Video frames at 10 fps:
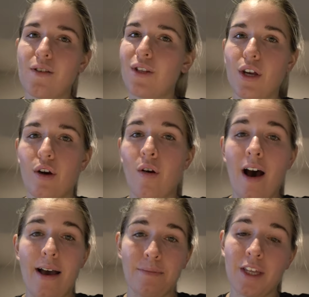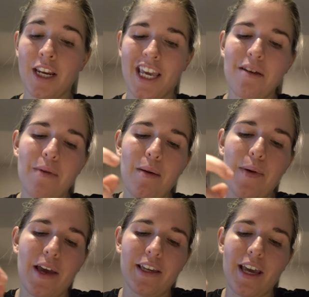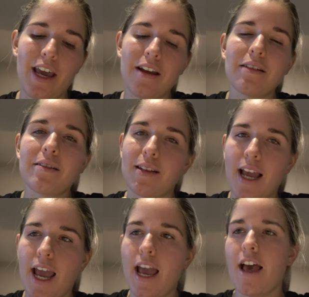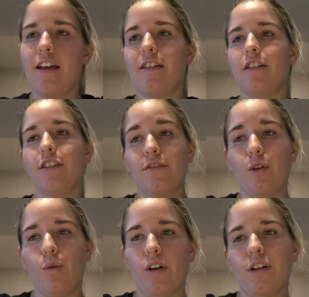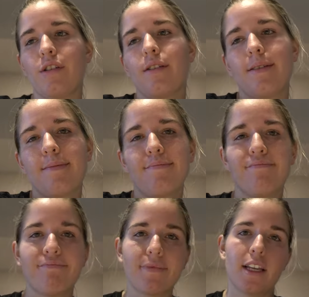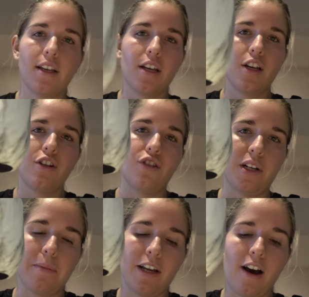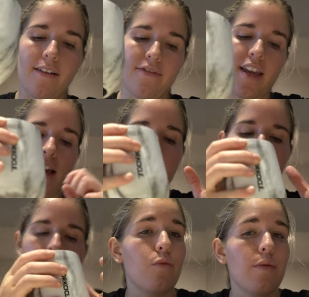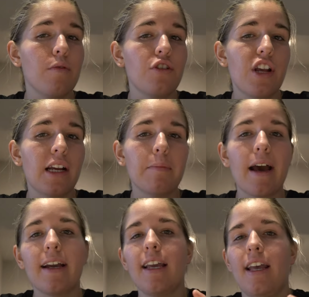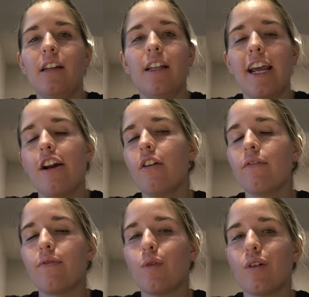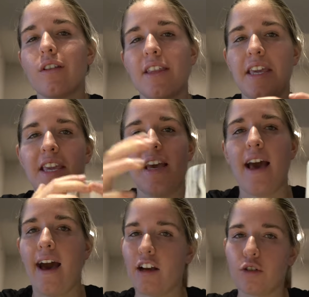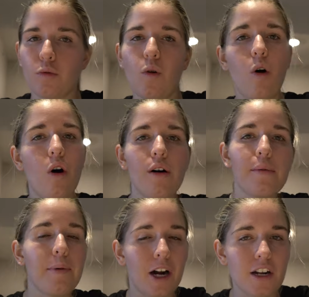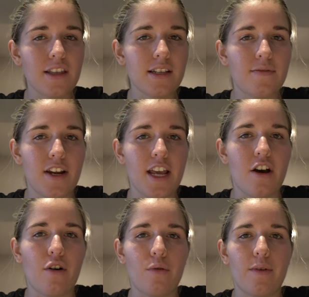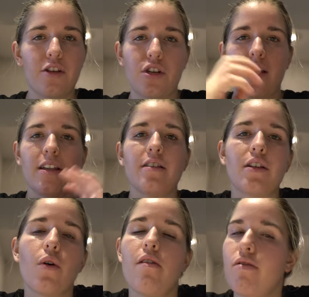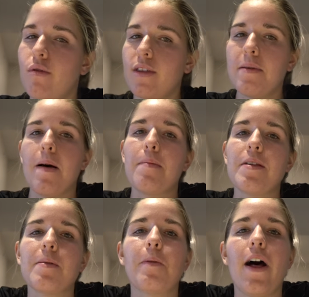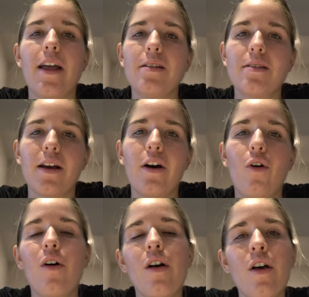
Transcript: So I'm gonna eat my pancakes and of course drink my coffee. We will check back in later for the actual part of this video, which is going through the puppy supplies. So